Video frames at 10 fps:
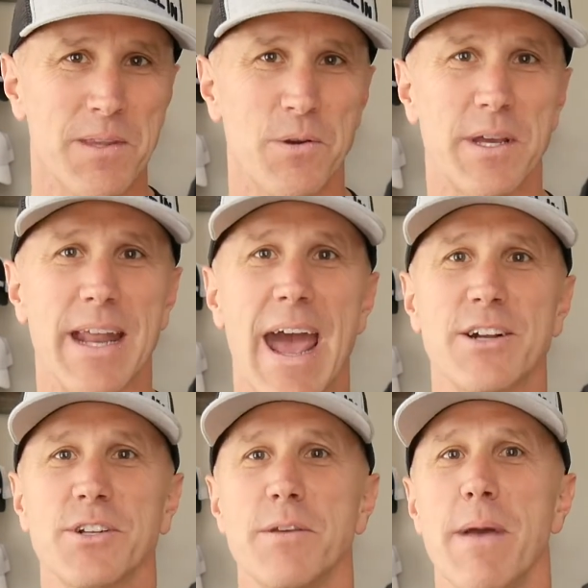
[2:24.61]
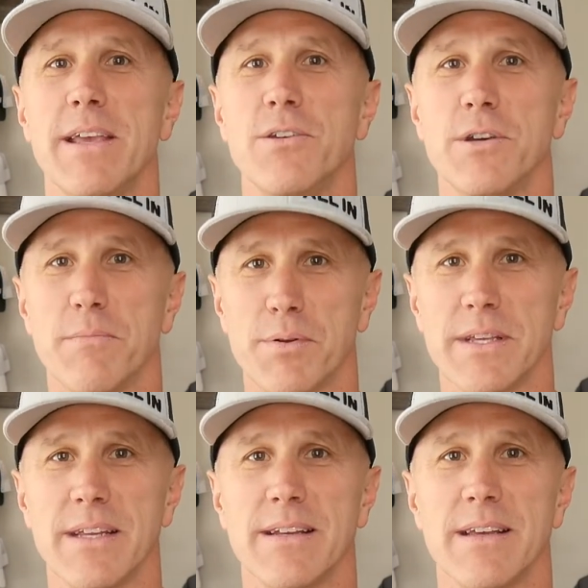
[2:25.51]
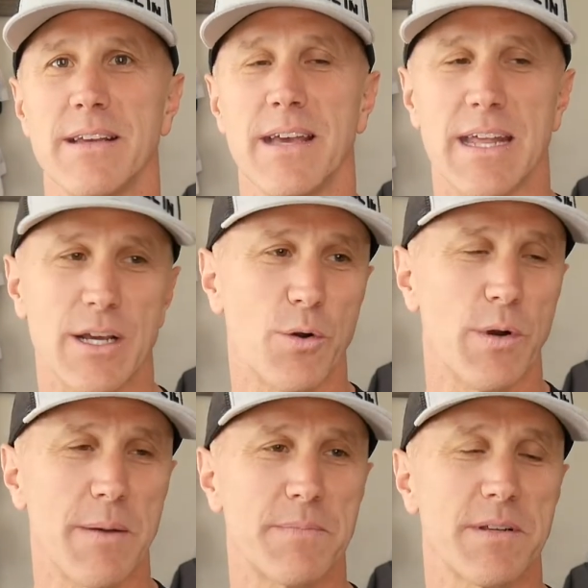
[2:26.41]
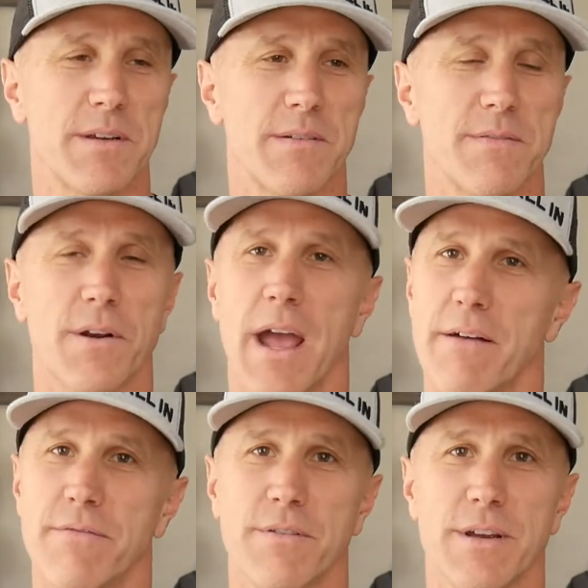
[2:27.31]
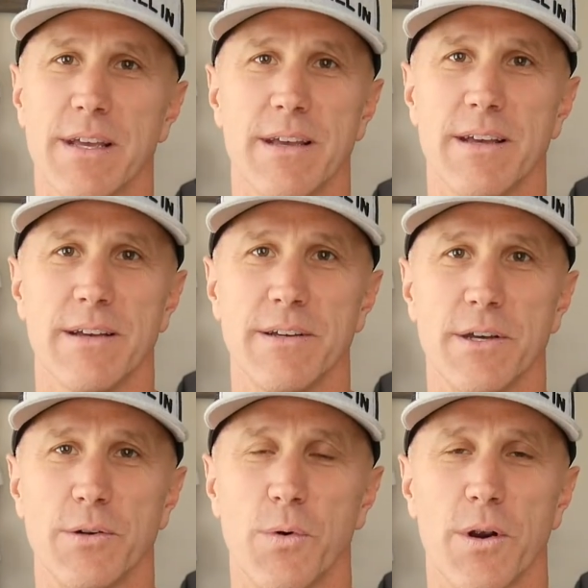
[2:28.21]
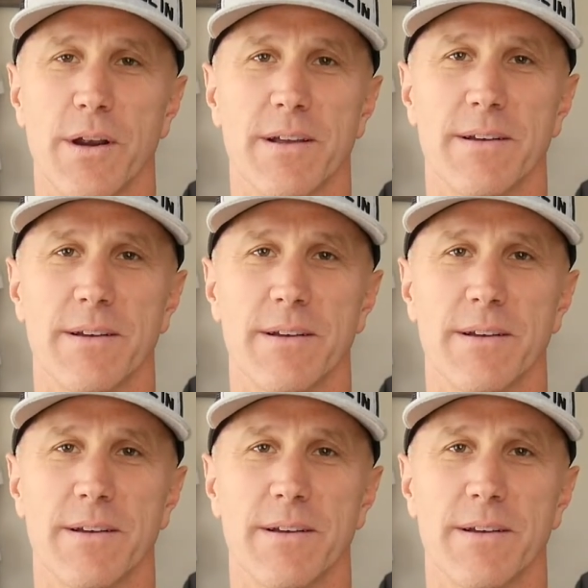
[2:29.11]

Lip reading: who can actually make you complete and equipped for every good work.